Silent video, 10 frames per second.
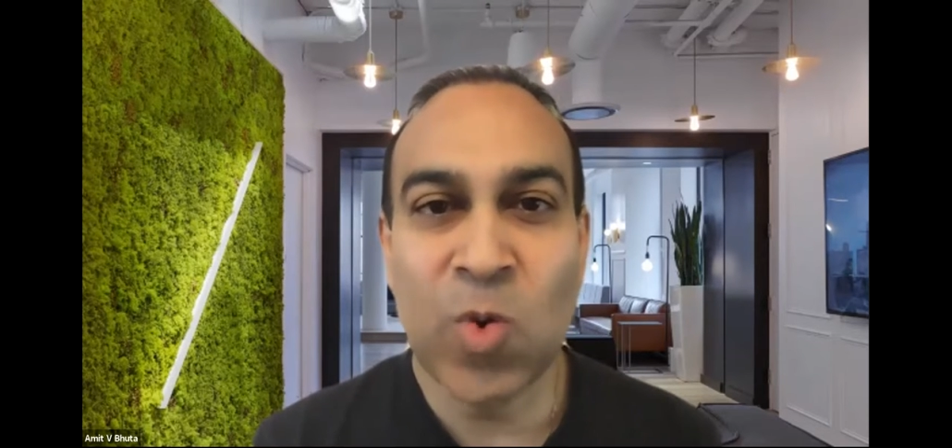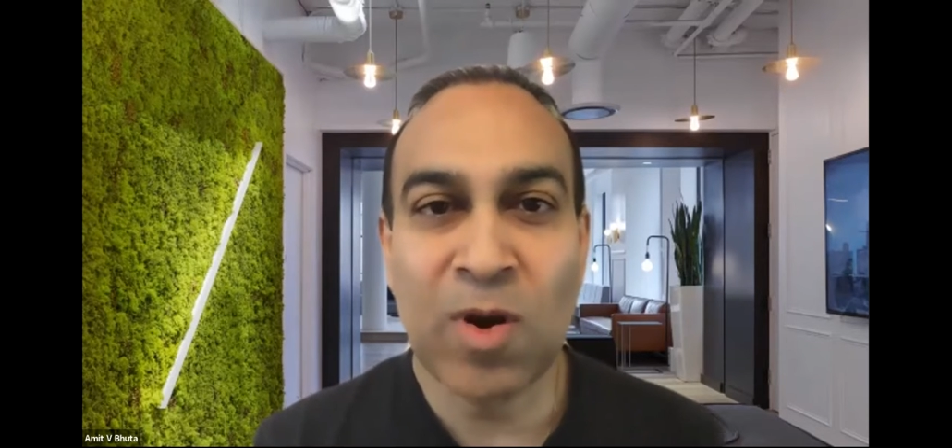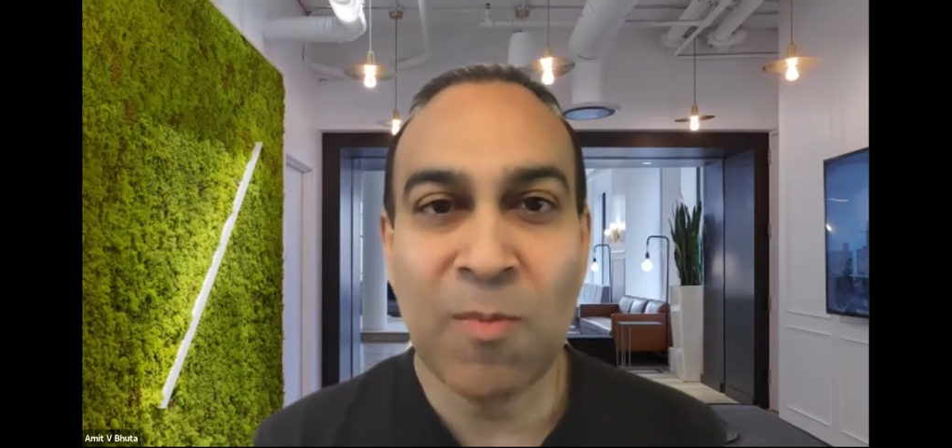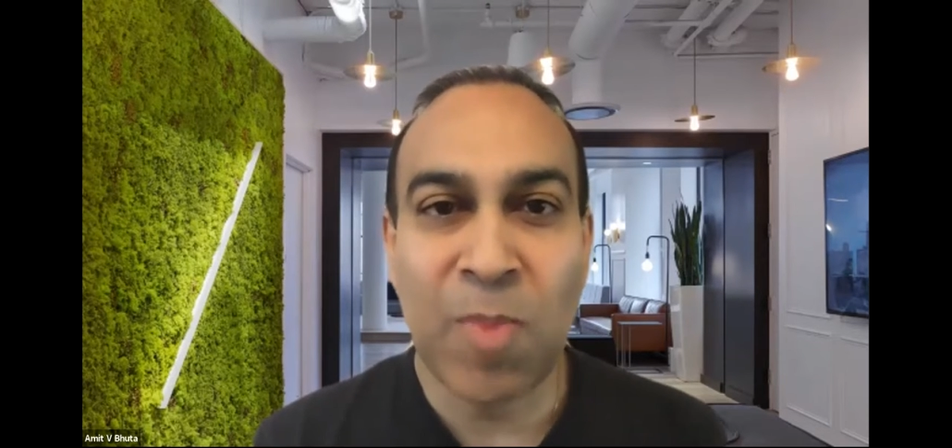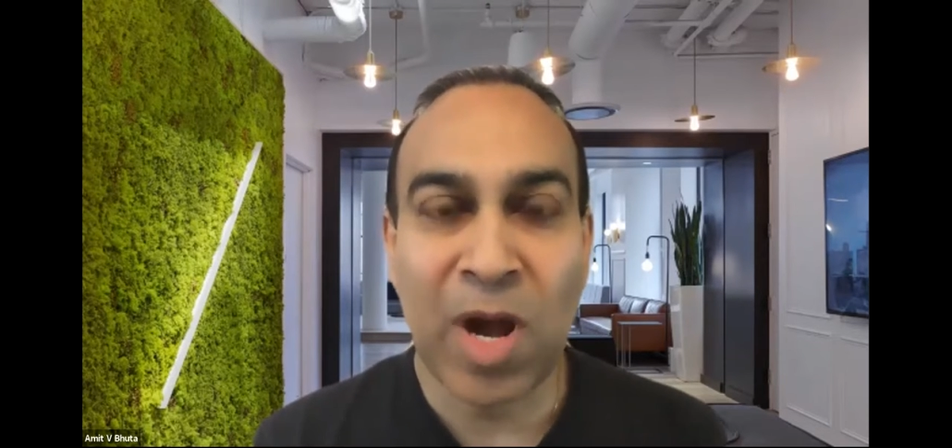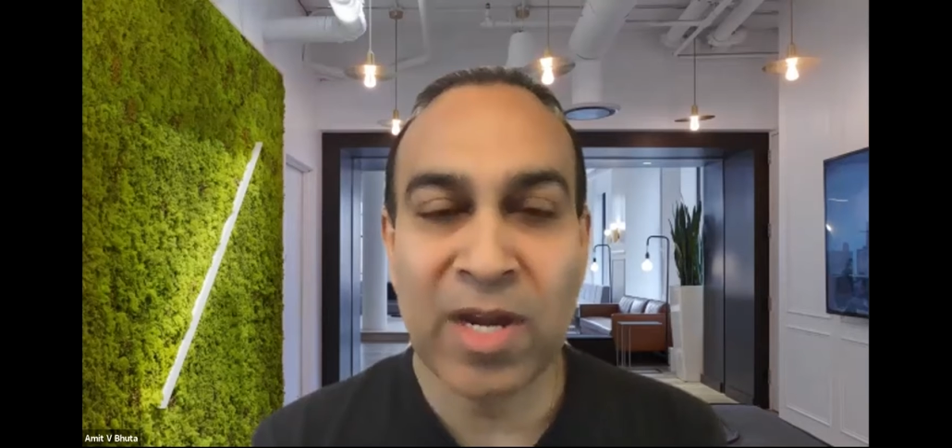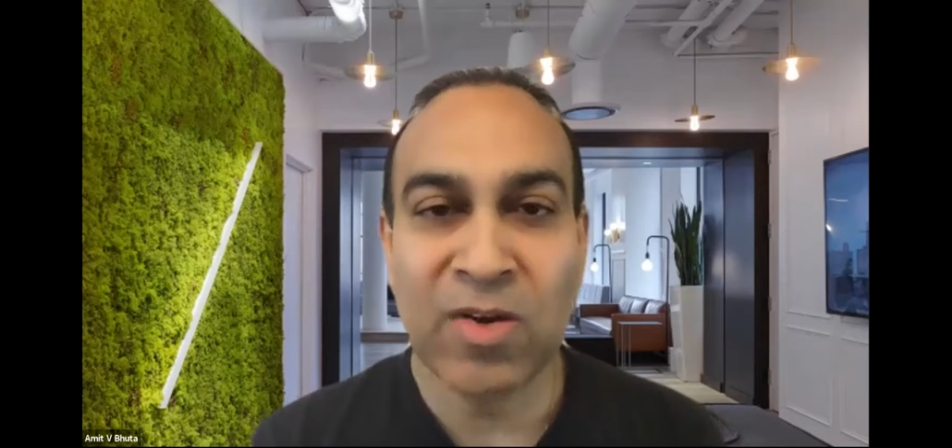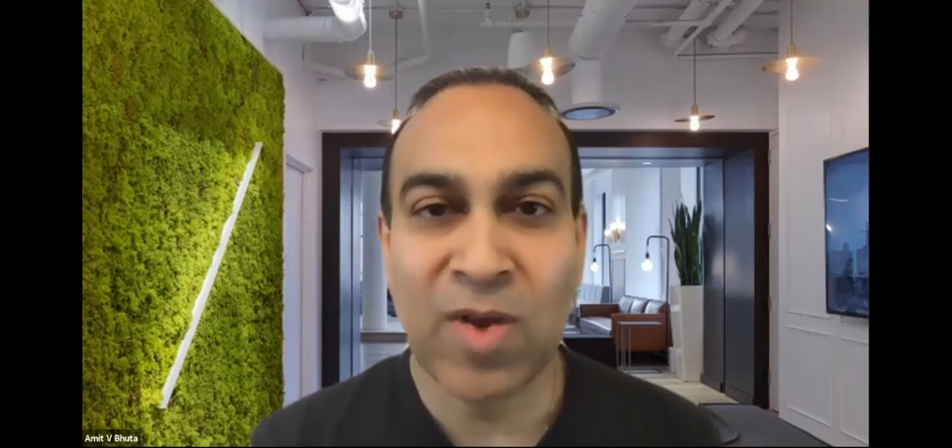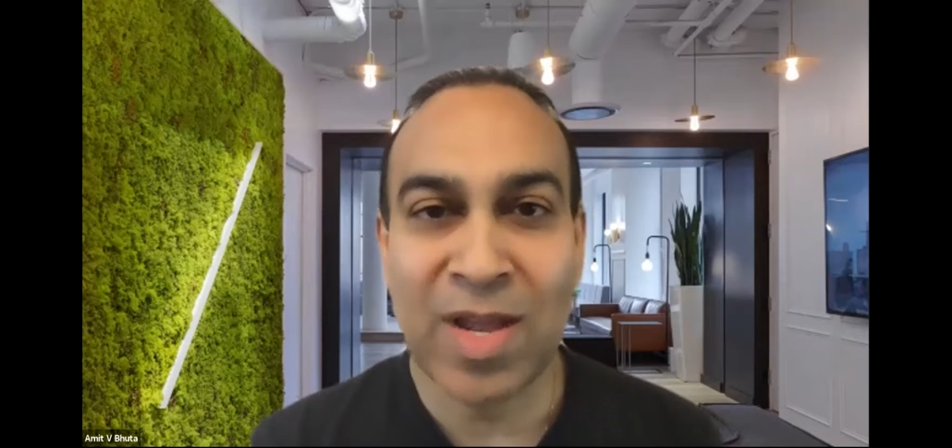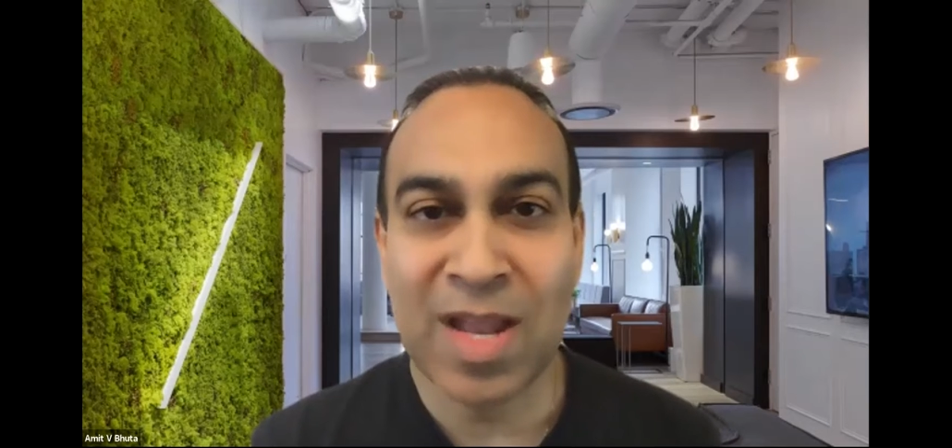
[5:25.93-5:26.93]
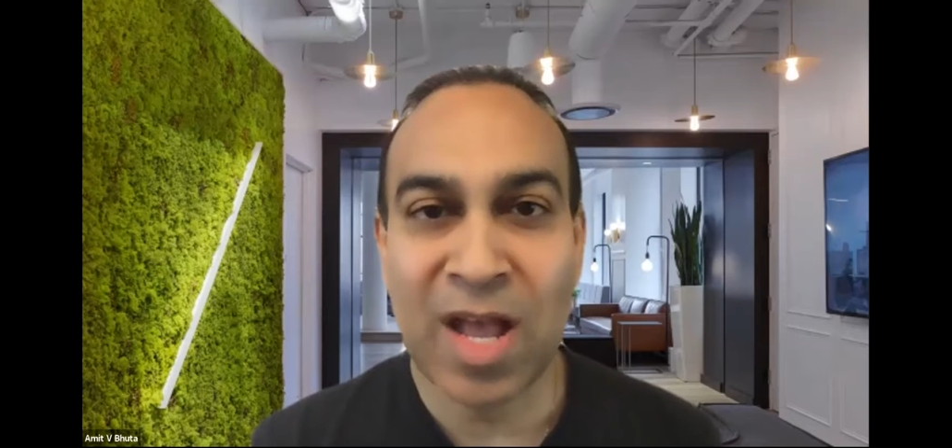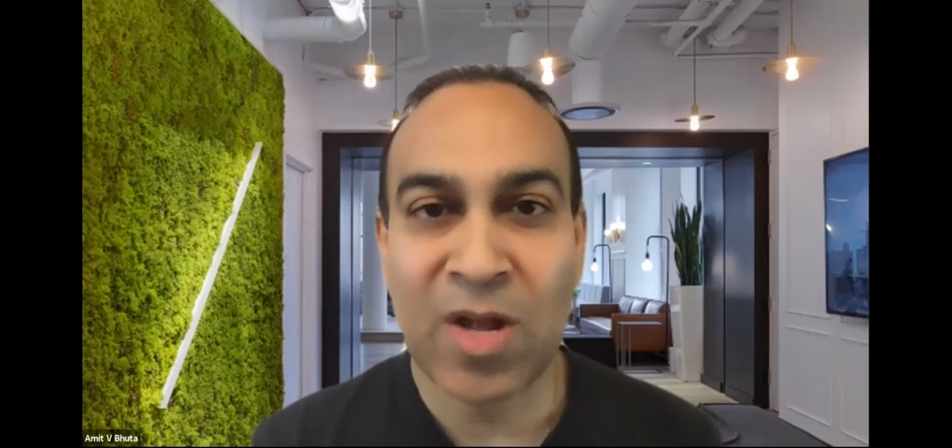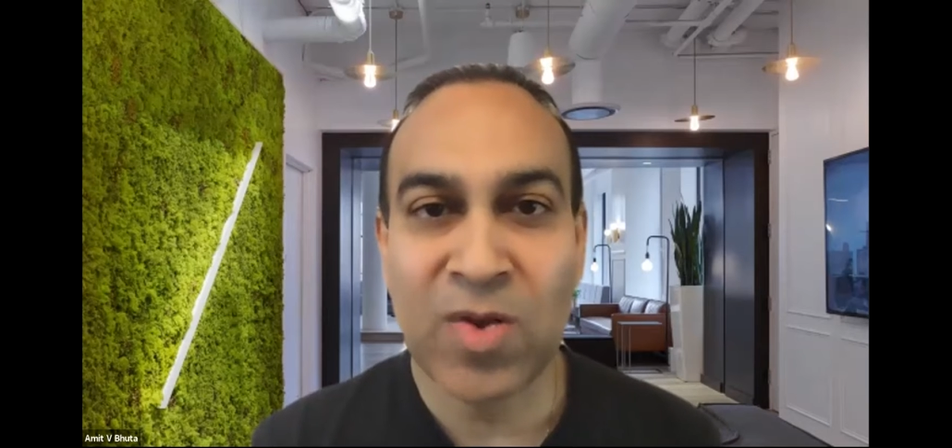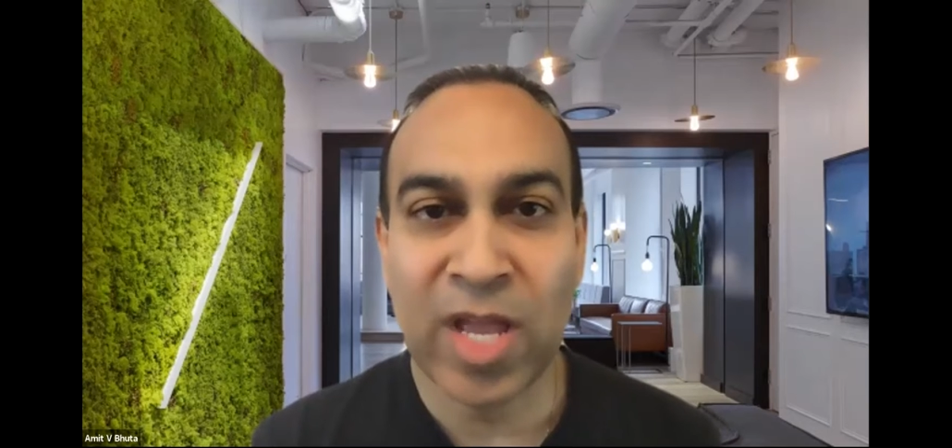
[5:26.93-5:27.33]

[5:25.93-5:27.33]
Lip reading: are a buyer right now